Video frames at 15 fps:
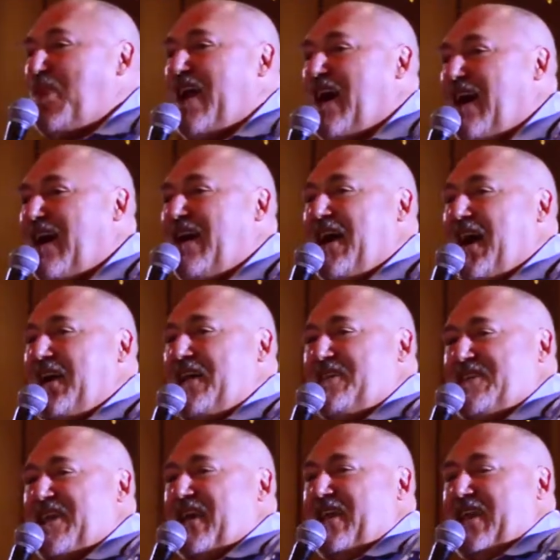I
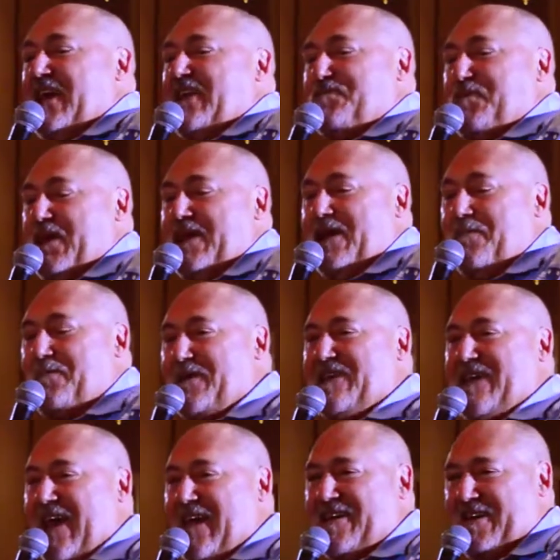I like being up in
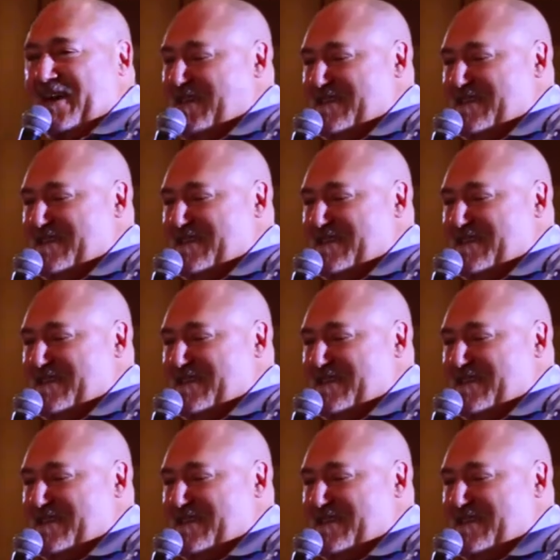Canada.